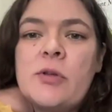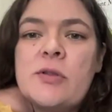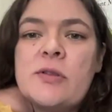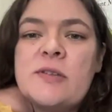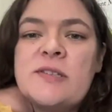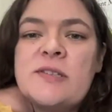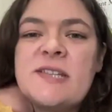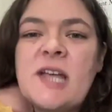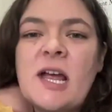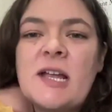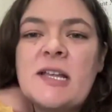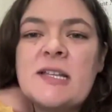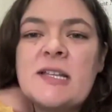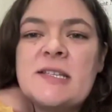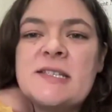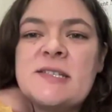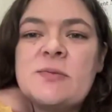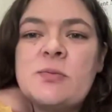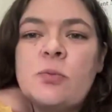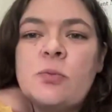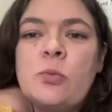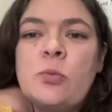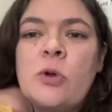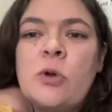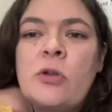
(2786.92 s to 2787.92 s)

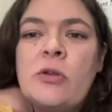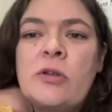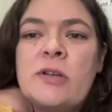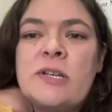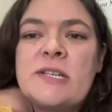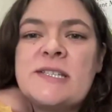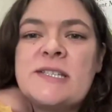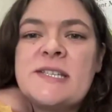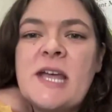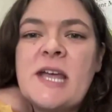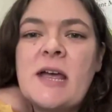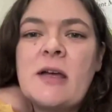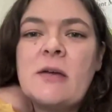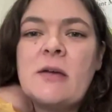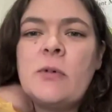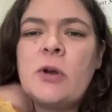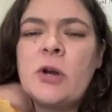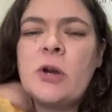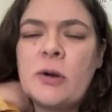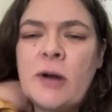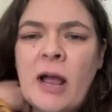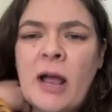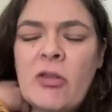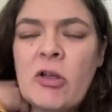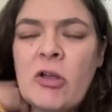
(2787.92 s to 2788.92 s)
sites will accept,
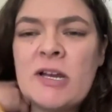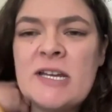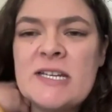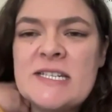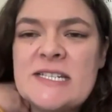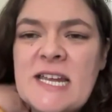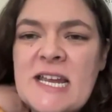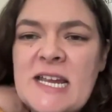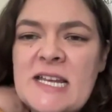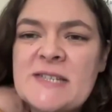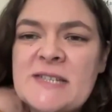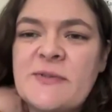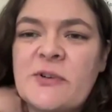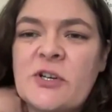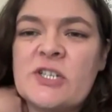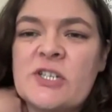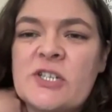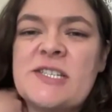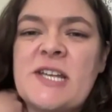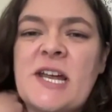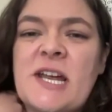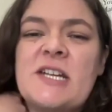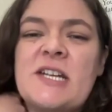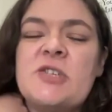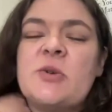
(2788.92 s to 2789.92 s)
or how long it takes for a
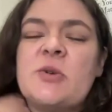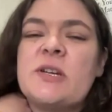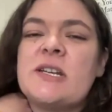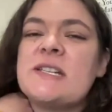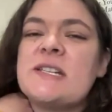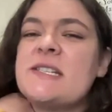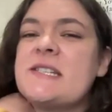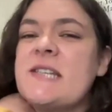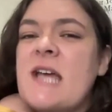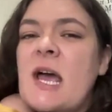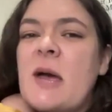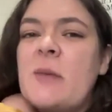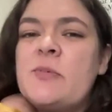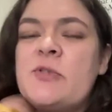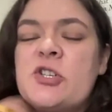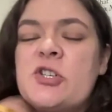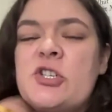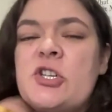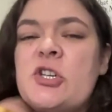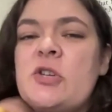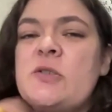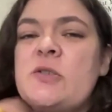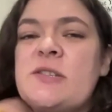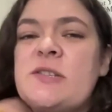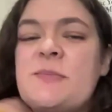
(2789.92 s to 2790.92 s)
site to accept
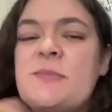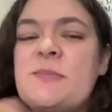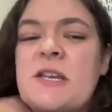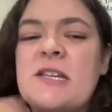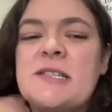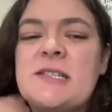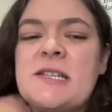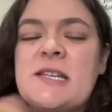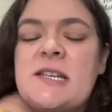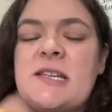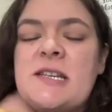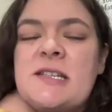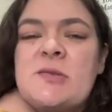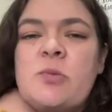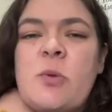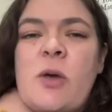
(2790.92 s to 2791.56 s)
new species,